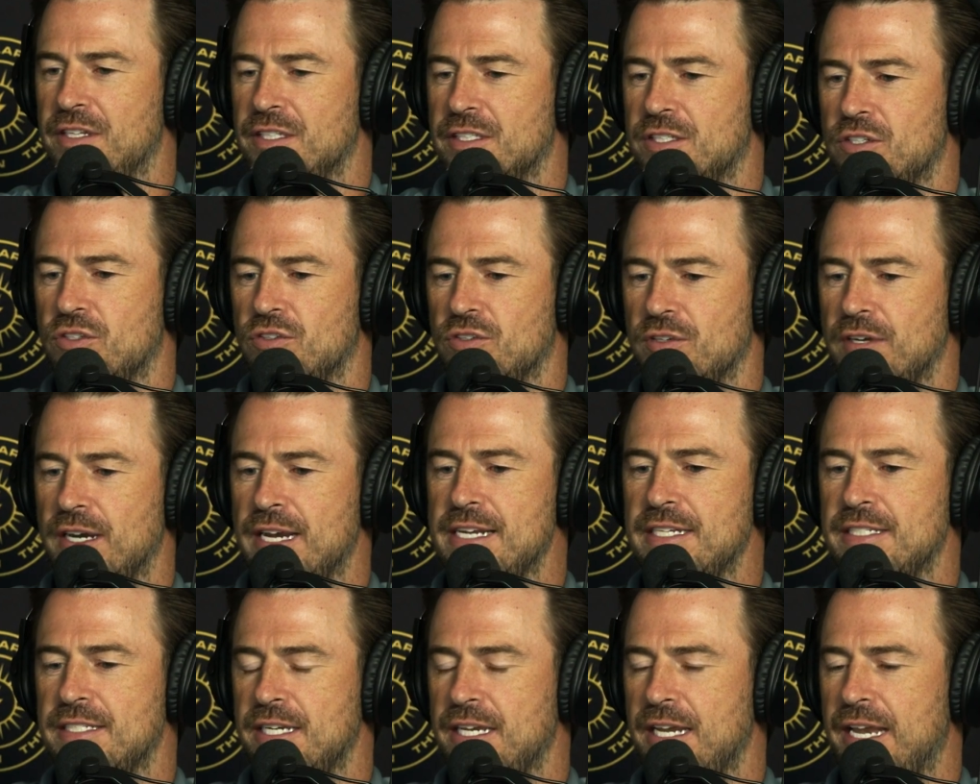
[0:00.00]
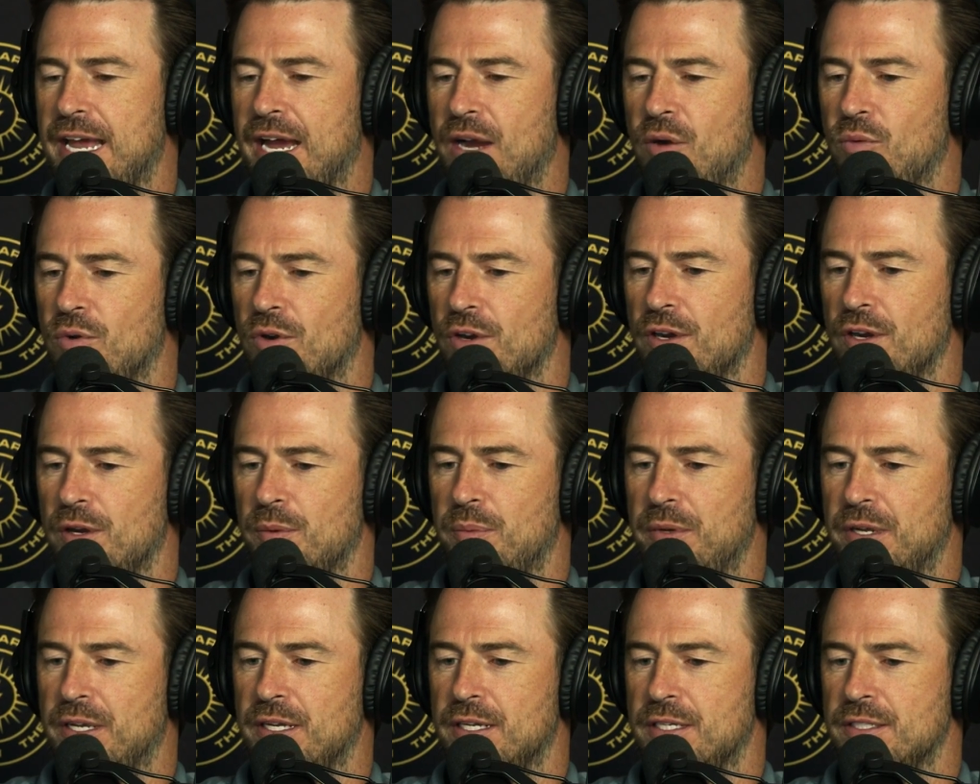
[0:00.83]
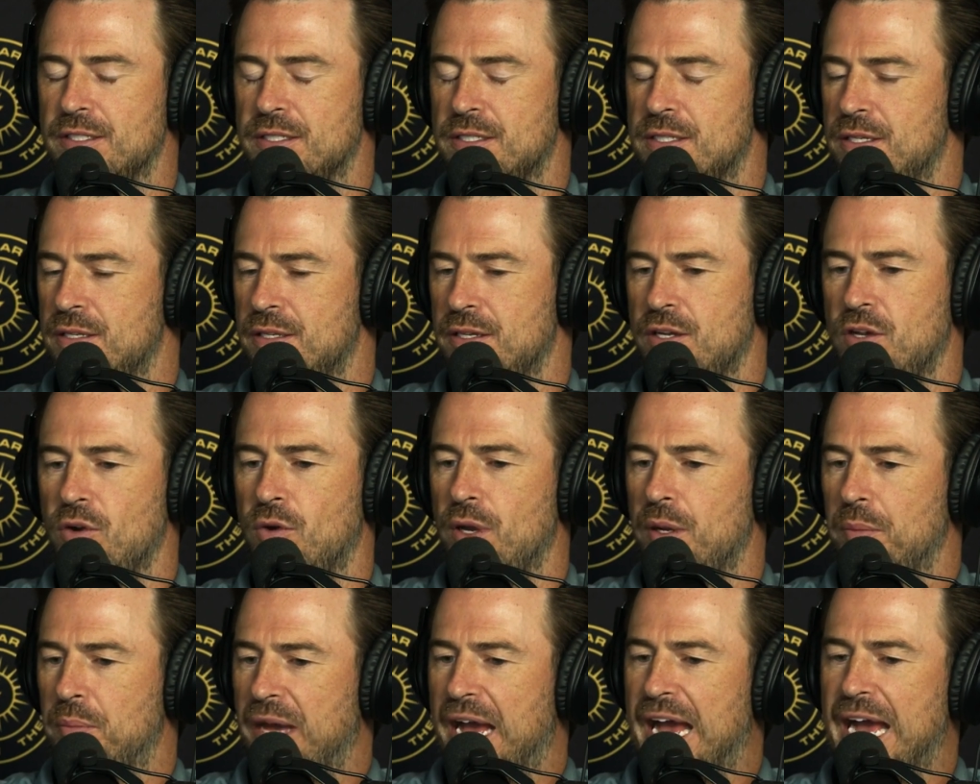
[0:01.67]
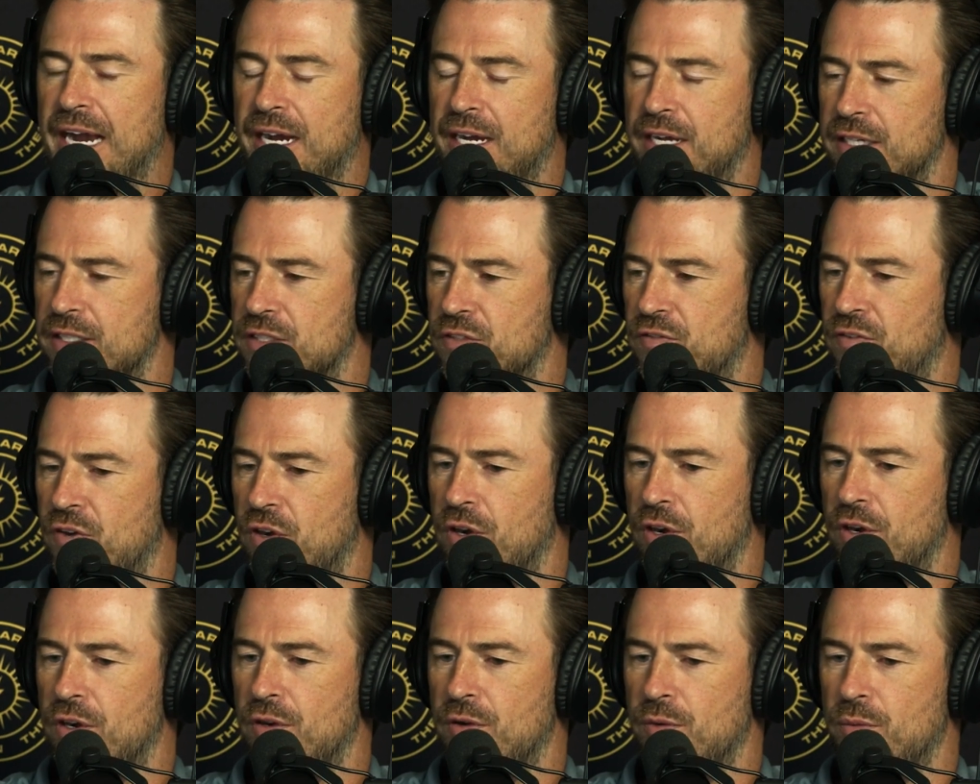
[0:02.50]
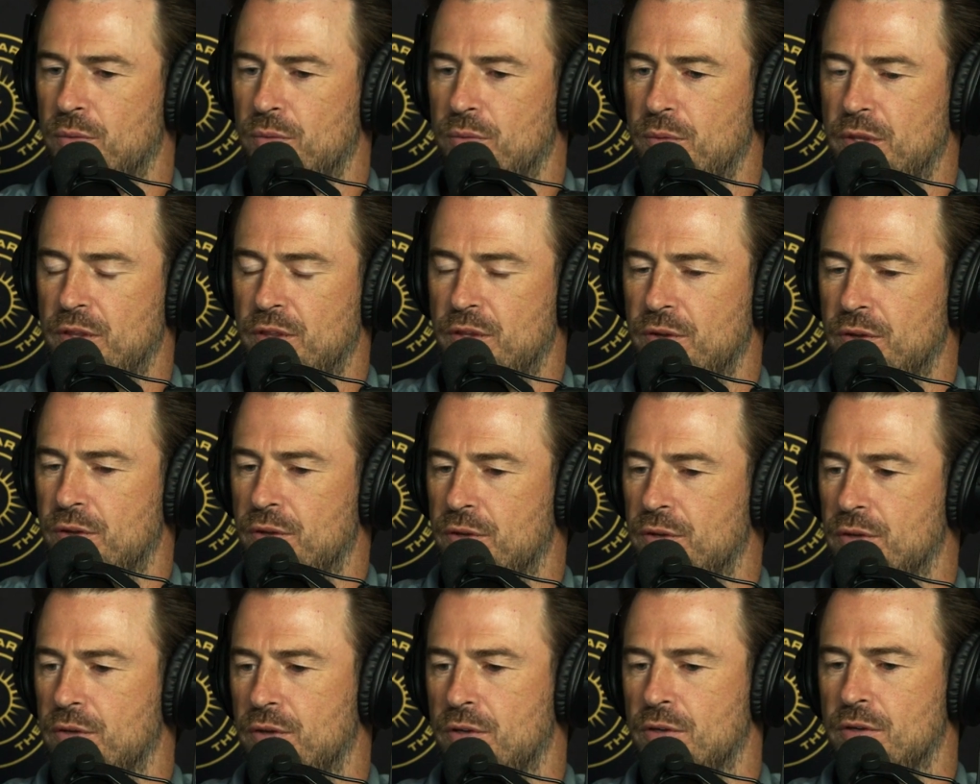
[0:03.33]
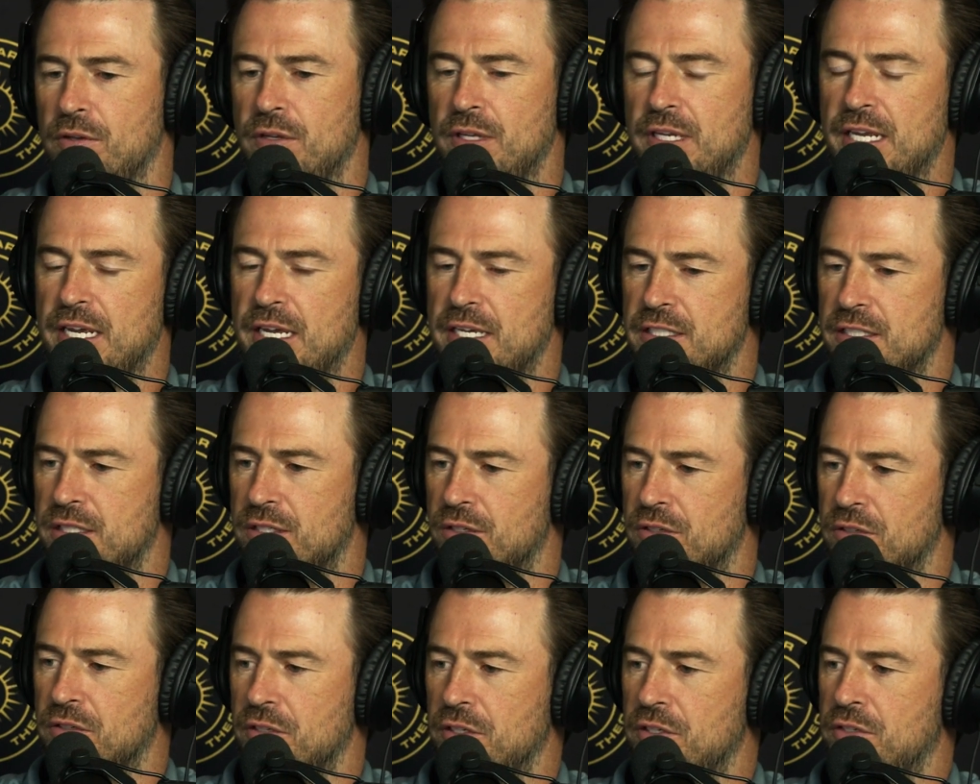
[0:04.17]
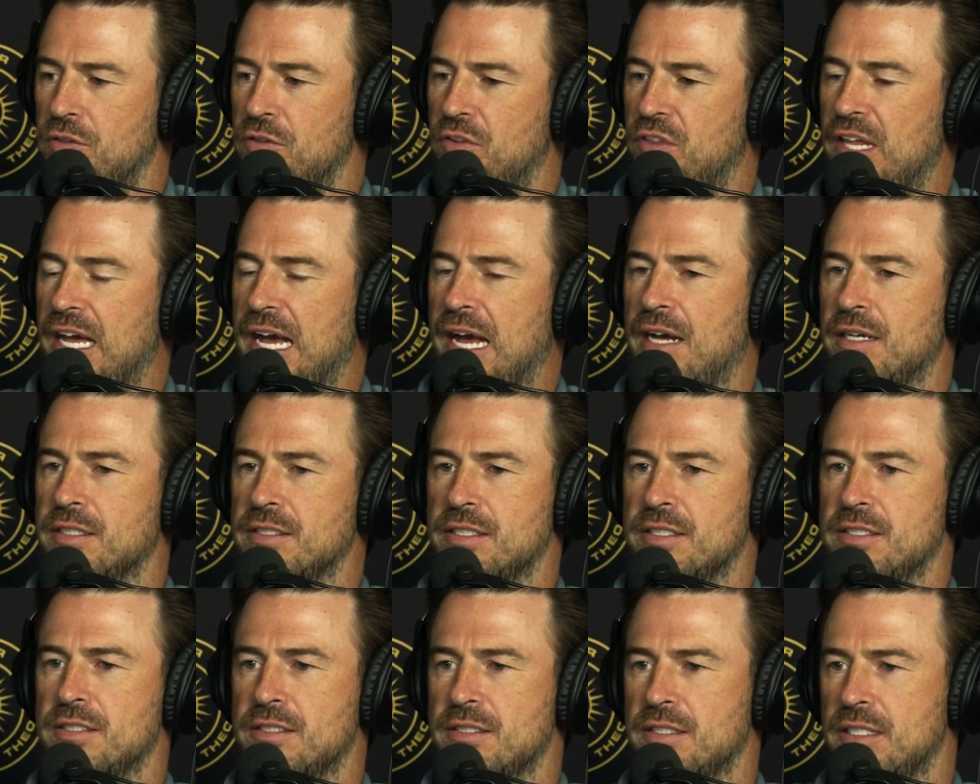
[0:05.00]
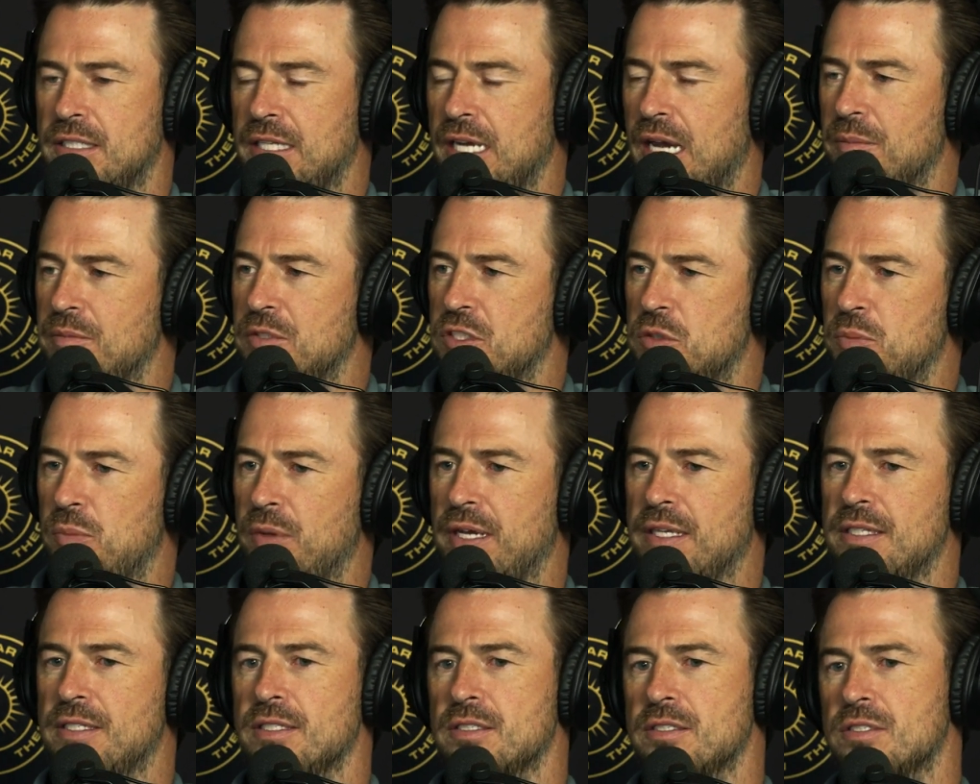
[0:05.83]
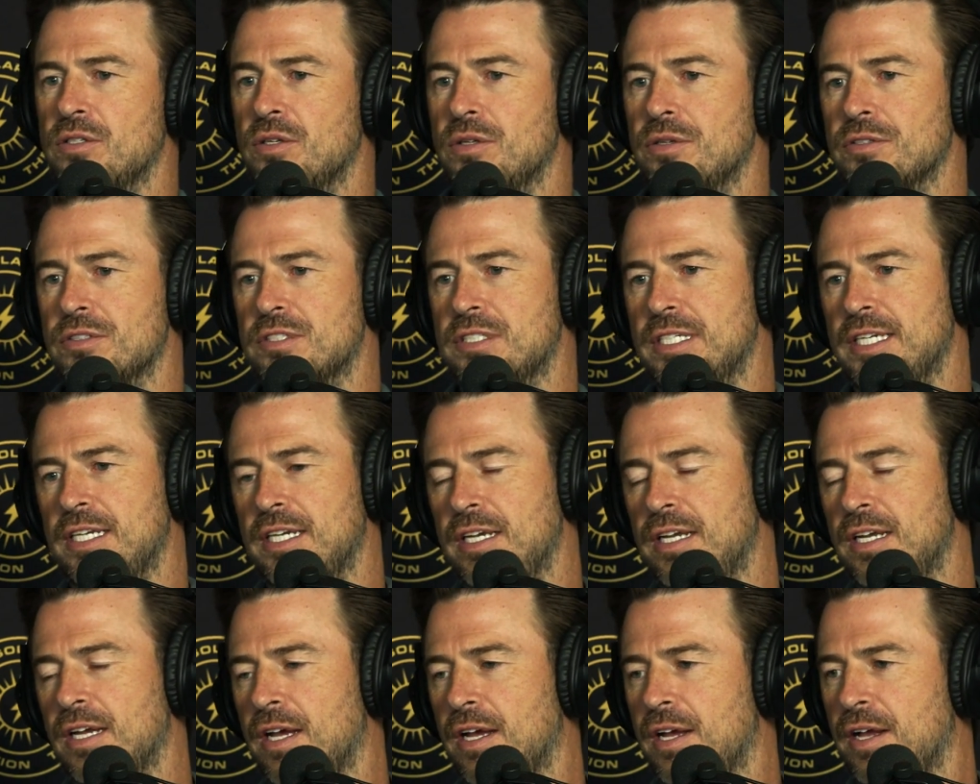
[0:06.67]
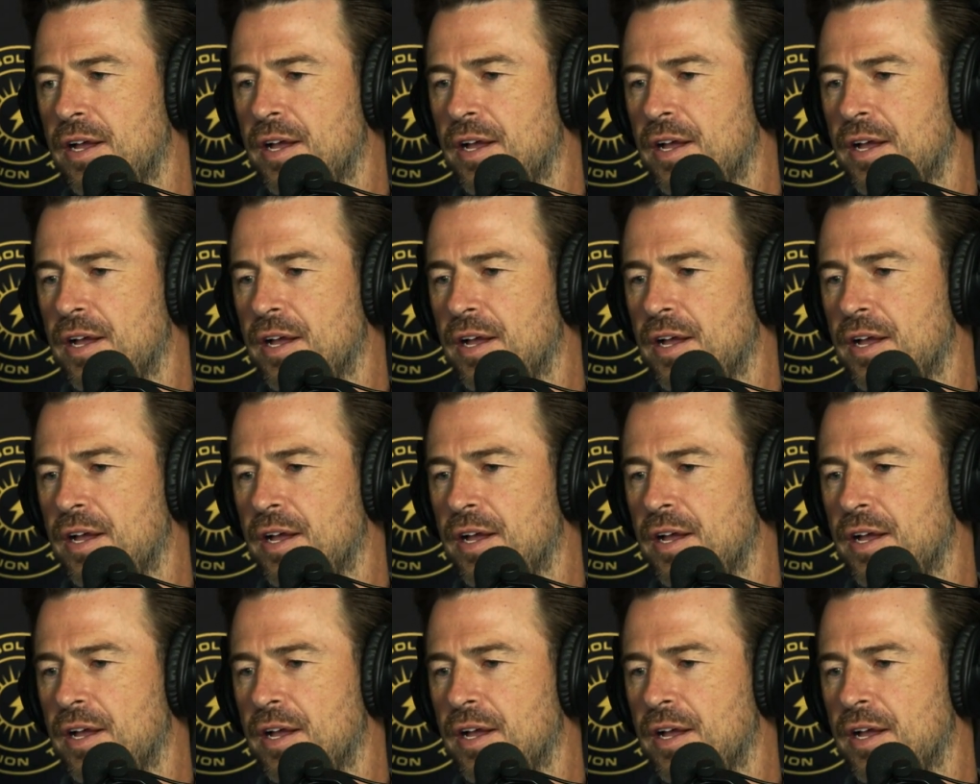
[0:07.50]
this crazy network, because going back as far with your early days in the early 2000s, the time you spent at Solar City,